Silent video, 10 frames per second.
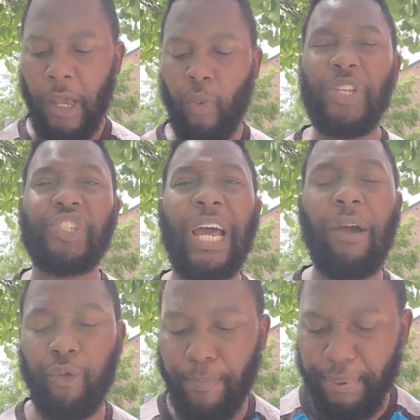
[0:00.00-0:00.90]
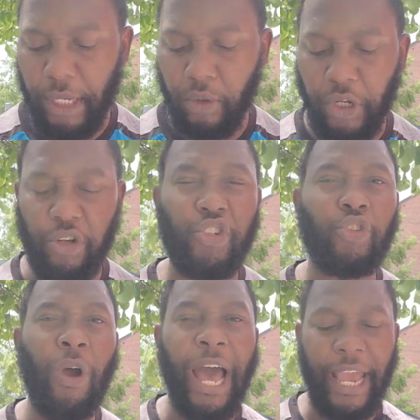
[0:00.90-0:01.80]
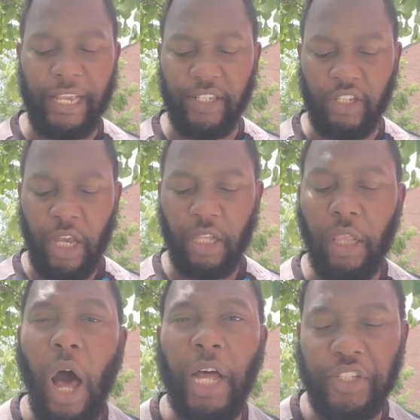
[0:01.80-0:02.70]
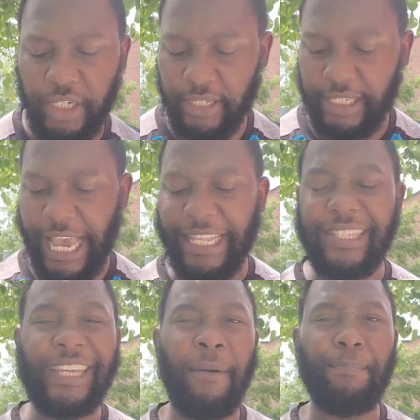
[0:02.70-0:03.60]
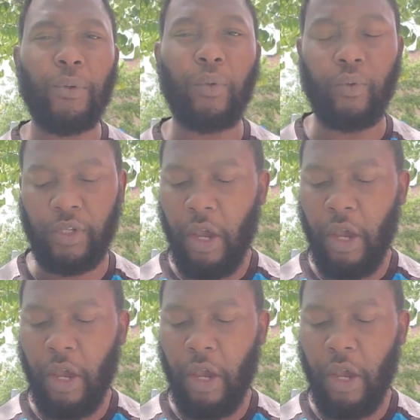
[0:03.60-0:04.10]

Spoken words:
We shall rebuild her shrines, lodges, and temples,